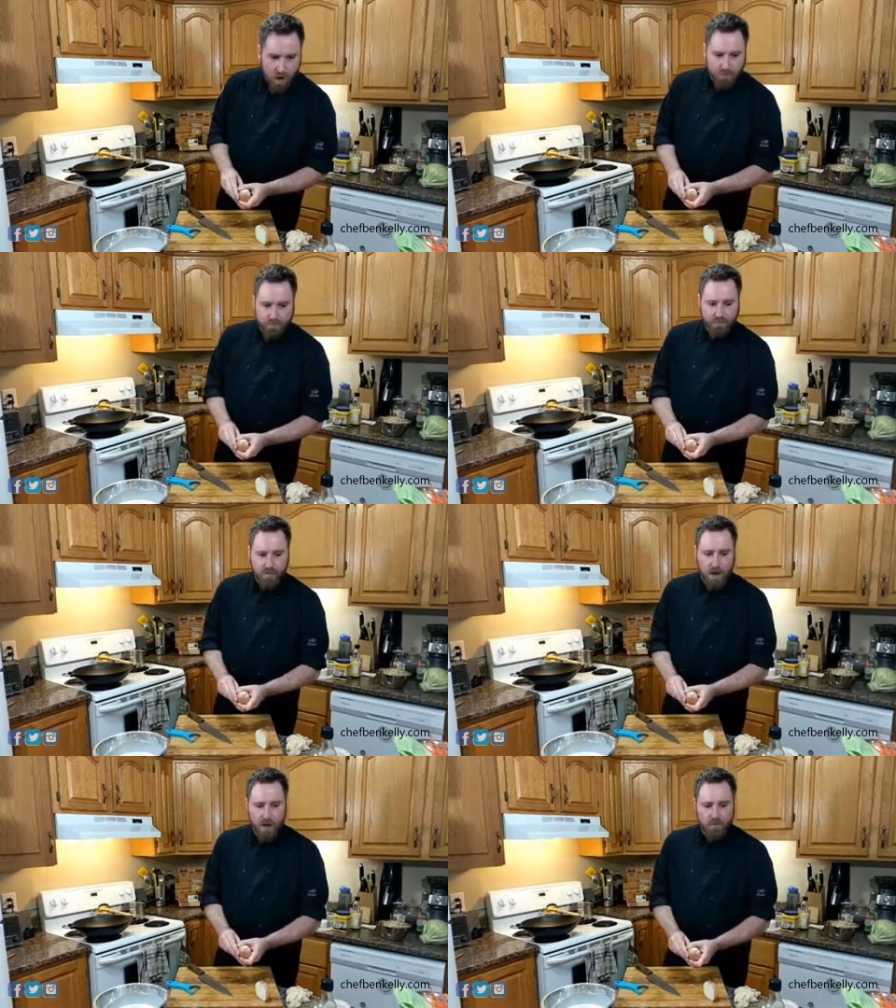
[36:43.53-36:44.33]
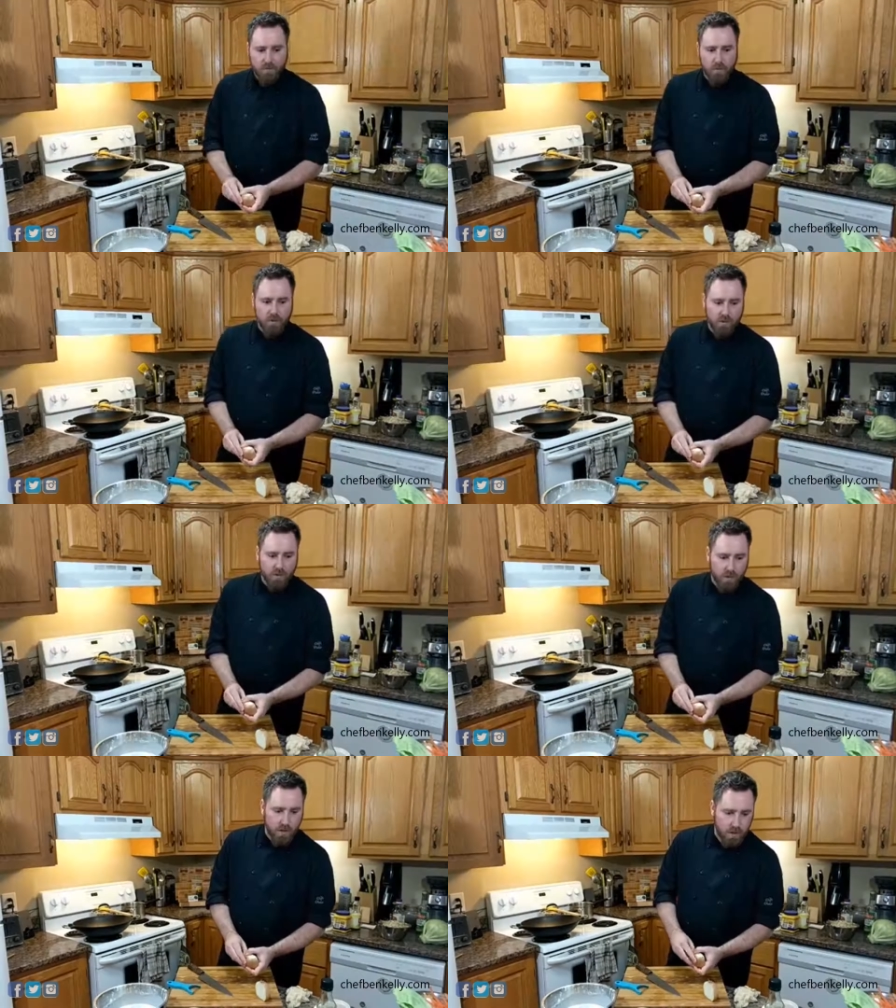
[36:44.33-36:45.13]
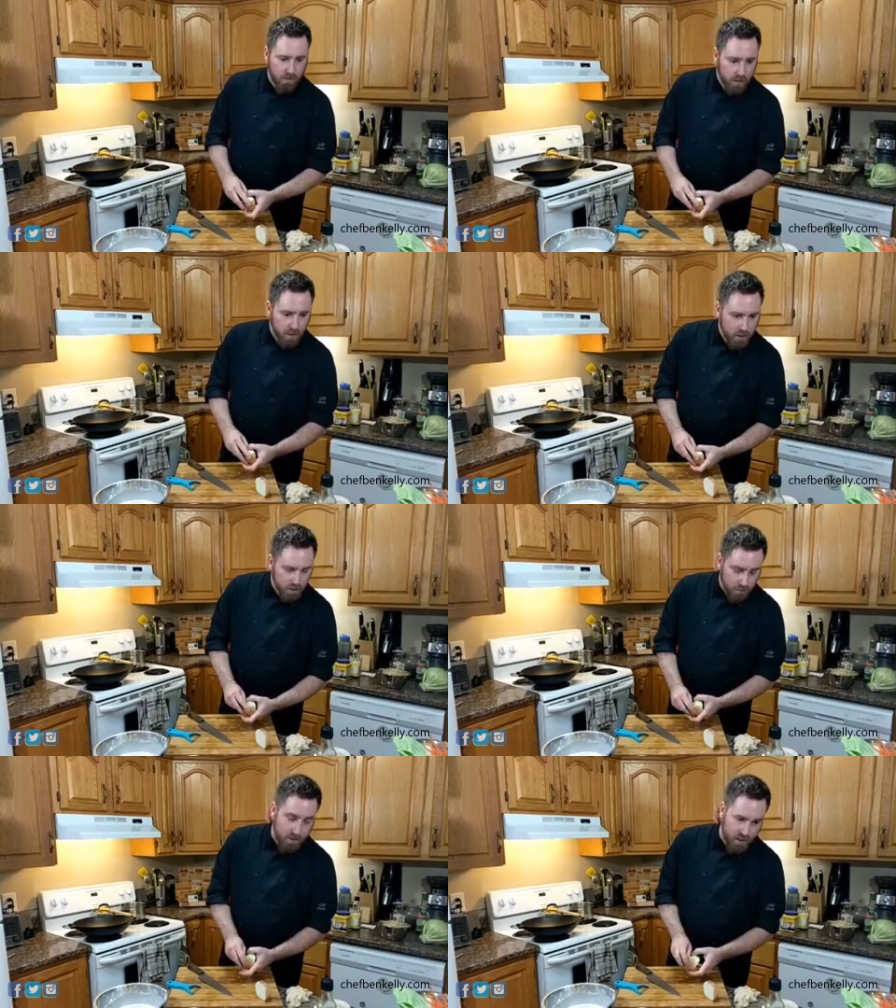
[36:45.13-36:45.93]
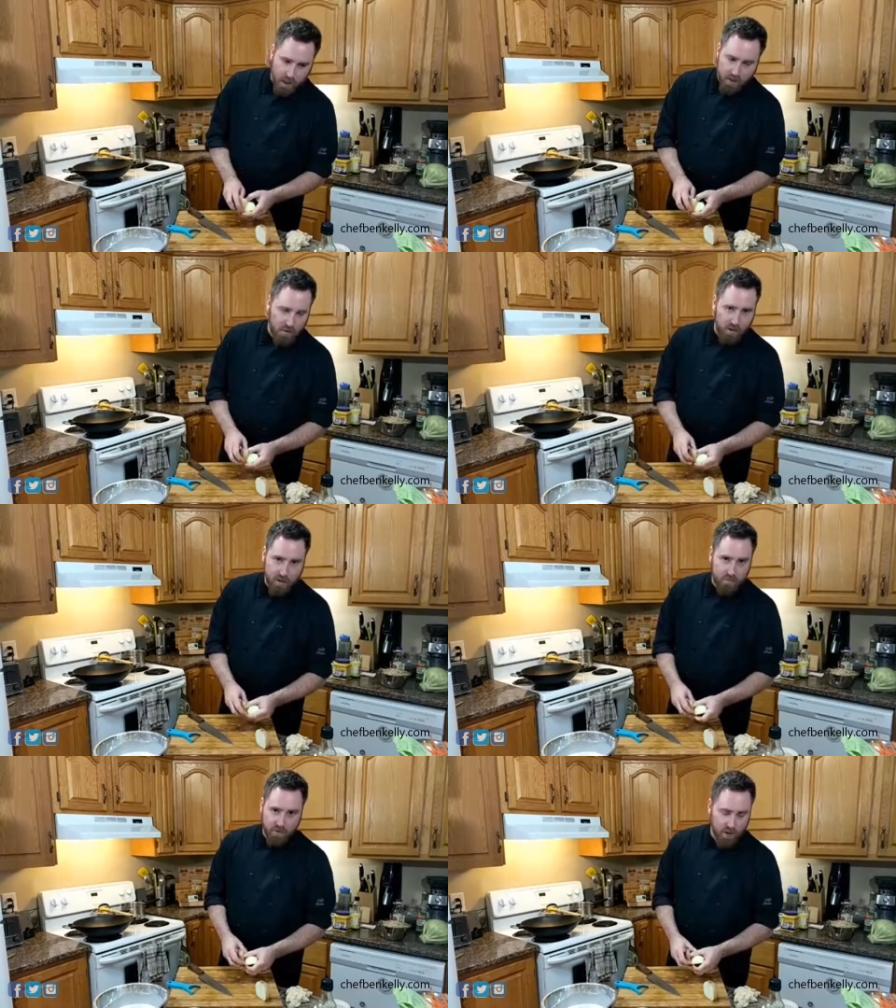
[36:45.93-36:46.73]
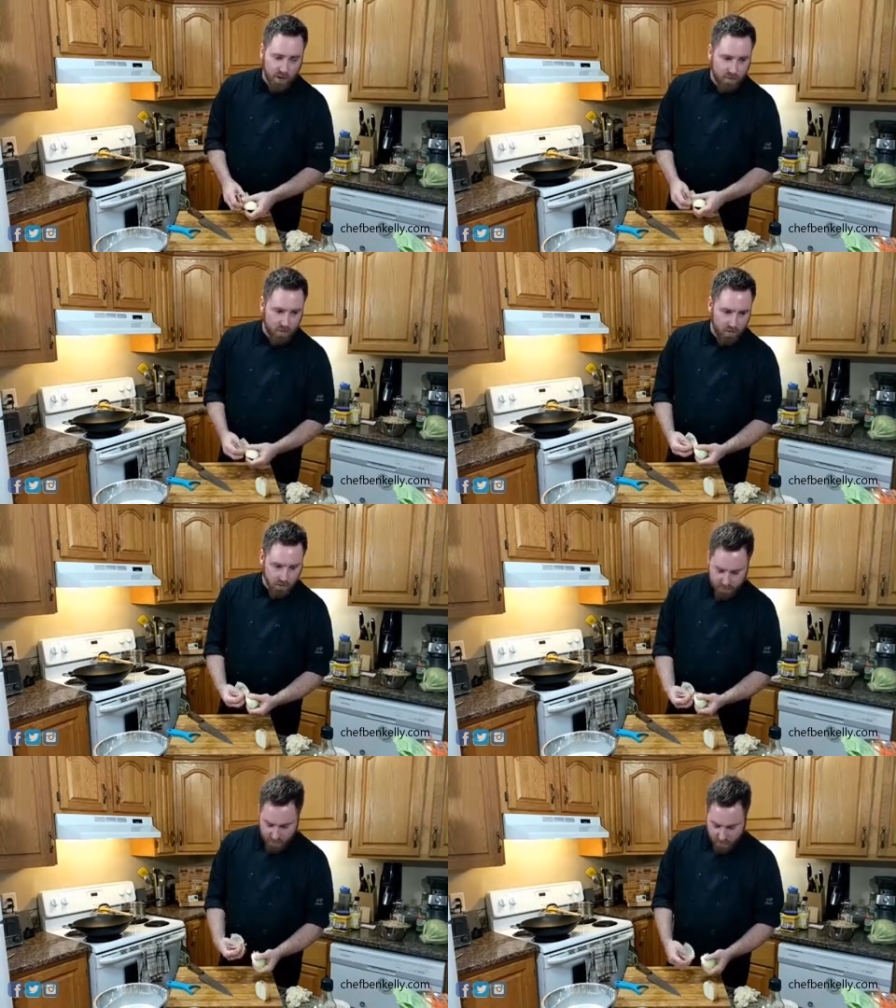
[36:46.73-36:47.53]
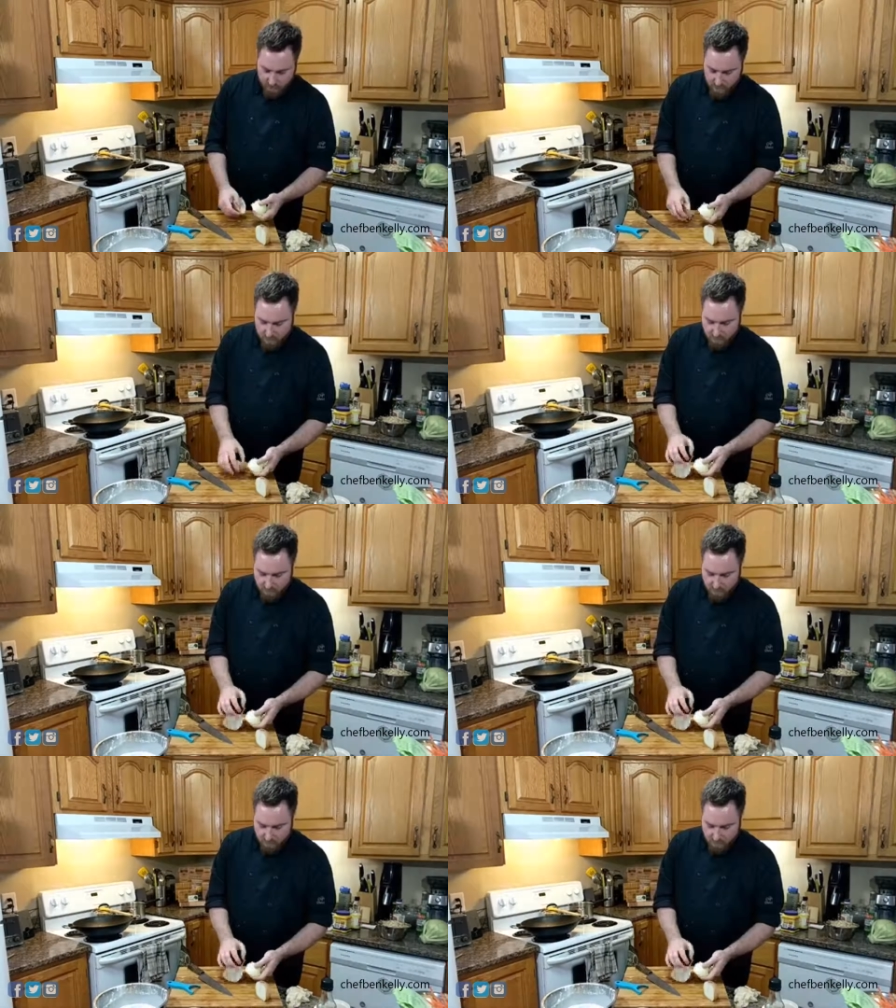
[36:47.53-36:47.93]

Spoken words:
Oh, so Christina, I don't know why, I'm sorry I keep calling Christina.